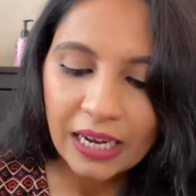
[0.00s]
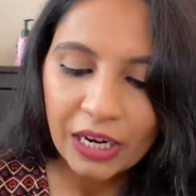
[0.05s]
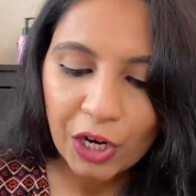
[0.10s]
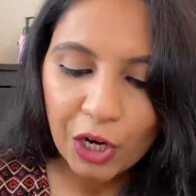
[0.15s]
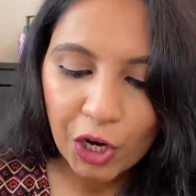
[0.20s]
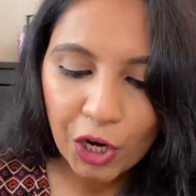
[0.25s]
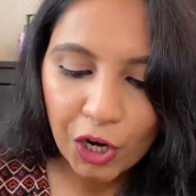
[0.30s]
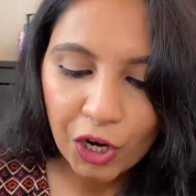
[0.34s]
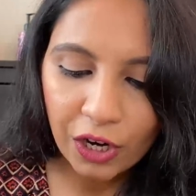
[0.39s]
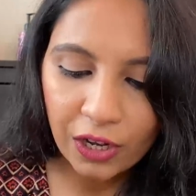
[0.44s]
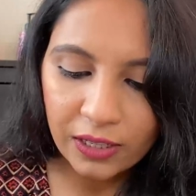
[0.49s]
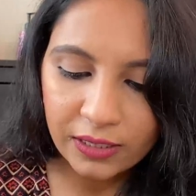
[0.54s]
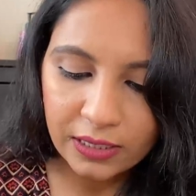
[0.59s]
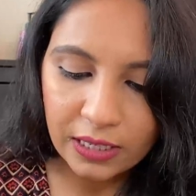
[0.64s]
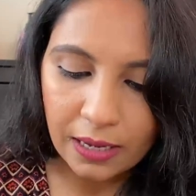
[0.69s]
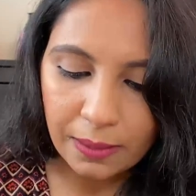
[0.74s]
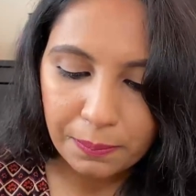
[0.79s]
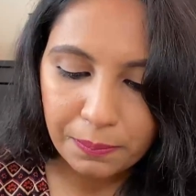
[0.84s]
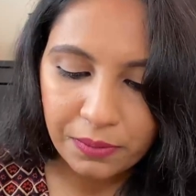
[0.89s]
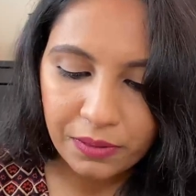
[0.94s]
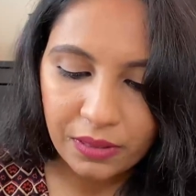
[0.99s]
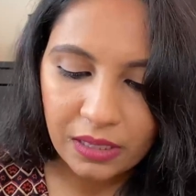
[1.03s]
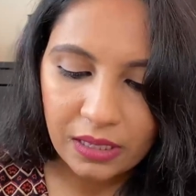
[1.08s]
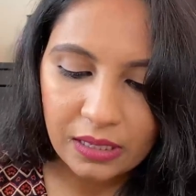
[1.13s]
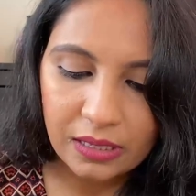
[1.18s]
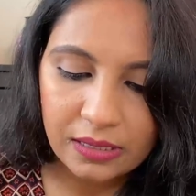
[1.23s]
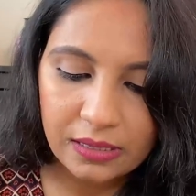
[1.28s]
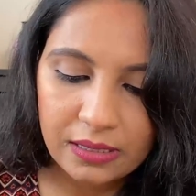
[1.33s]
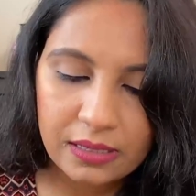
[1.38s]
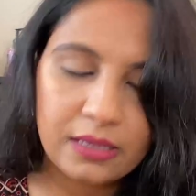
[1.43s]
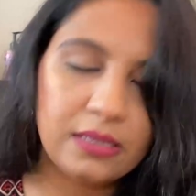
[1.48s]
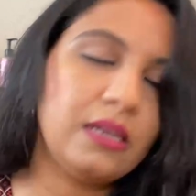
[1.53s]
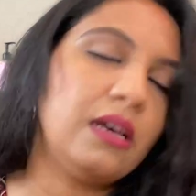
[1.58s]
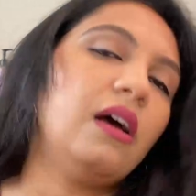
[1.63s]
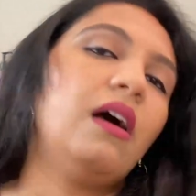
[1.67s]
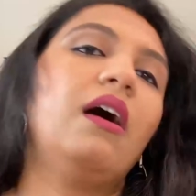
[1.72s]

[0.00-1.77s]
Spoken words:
curled up these